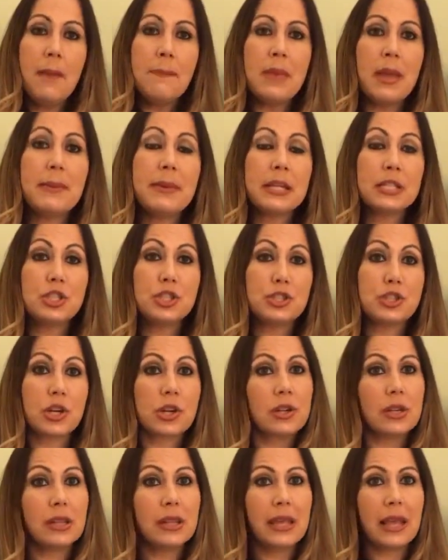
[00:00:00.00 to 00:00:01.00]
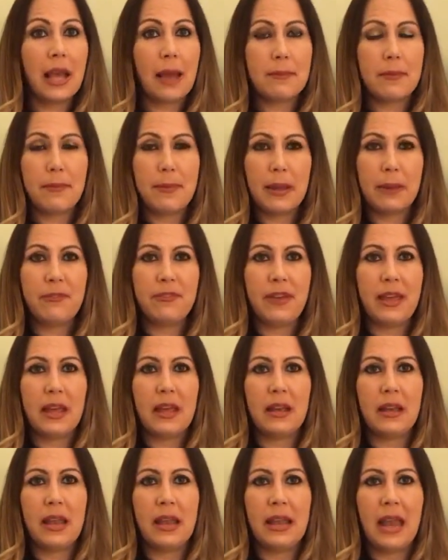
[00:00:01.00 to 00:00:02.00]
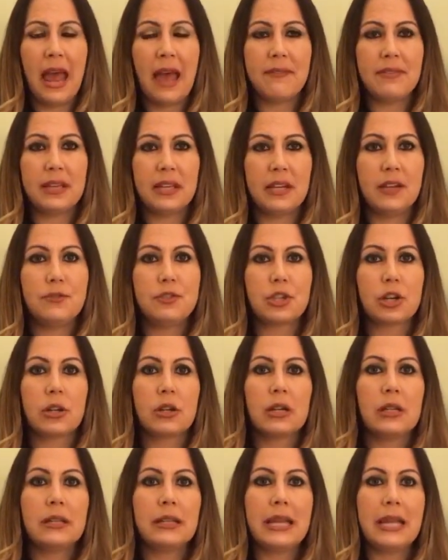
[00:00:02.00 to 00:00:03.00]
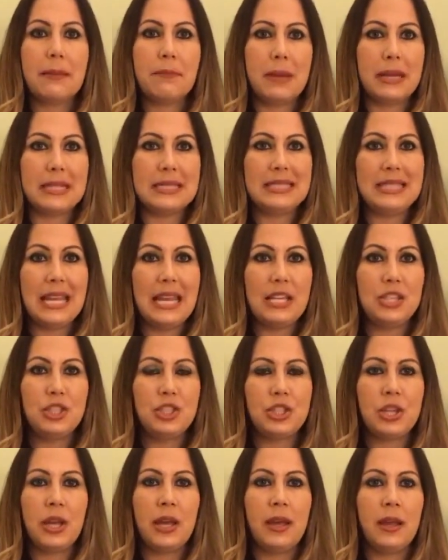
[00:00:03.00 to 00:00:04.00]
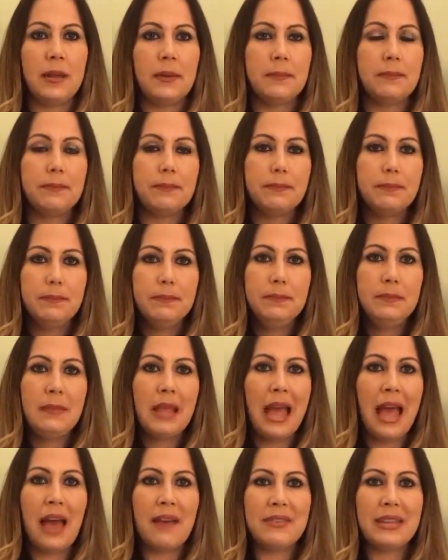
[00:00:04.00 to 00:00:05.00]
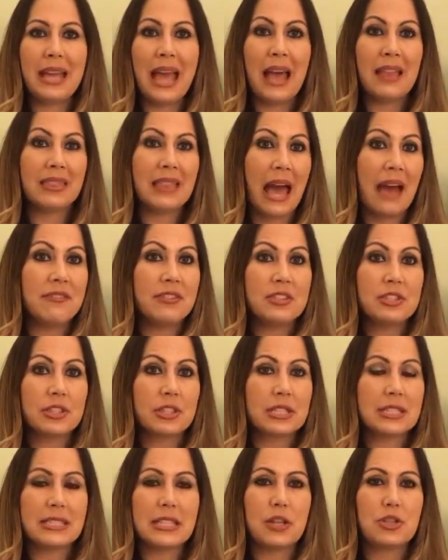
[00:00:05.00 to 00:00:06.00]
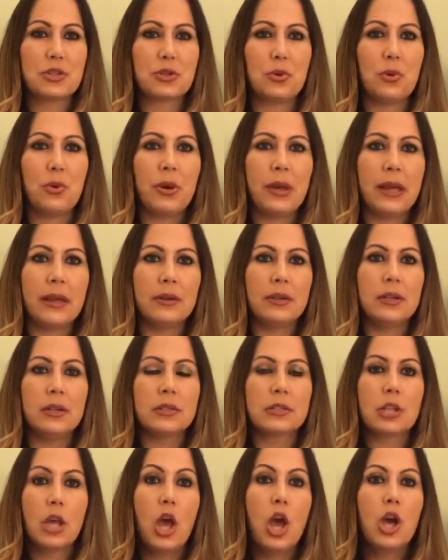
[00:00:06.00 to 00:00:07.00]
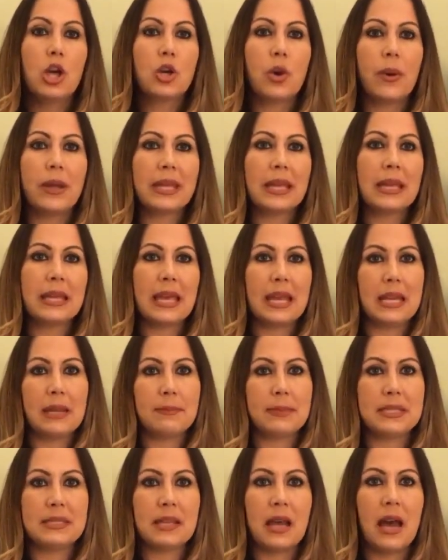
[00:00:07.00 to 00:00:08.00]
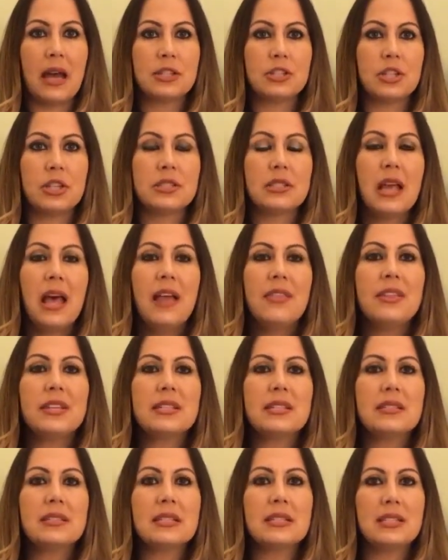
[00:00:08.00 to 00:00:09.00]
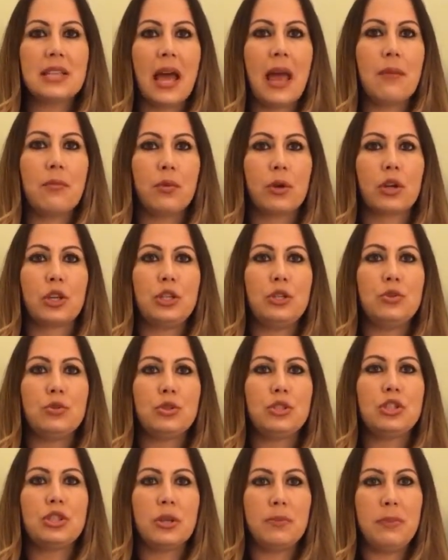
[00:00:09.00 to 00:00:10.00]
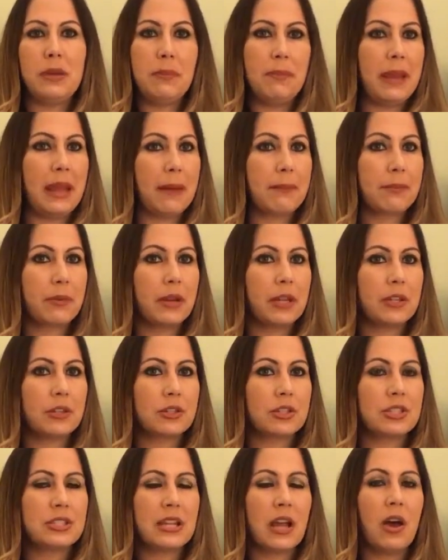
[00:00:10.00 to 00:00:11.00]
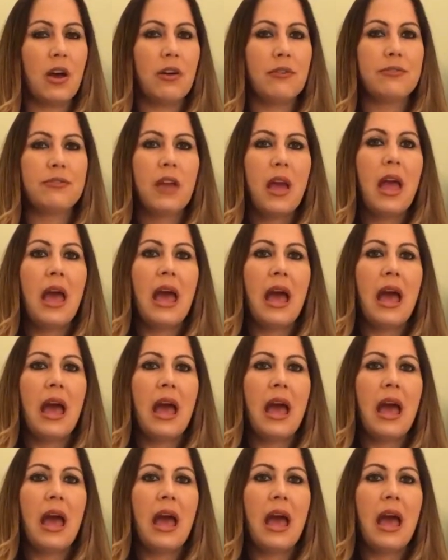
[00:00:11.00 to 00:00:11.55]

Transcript: Maybe it's journaling. I'm a big fan and advocate of journaling, meditation, having a lavender essential oils, going and getting massages. This is a time where you should be pampering yourself.